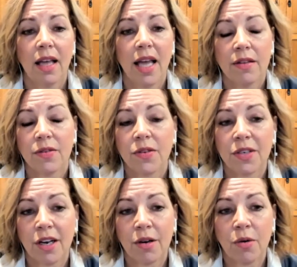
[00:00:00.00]
And
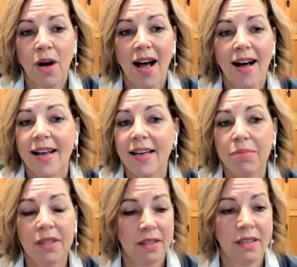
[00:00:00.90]
so I
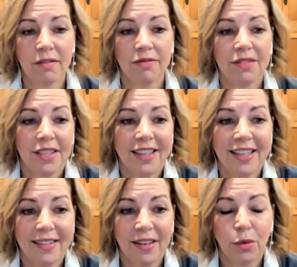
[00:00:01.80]
believe
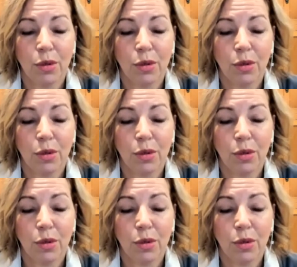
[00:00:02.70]
that there will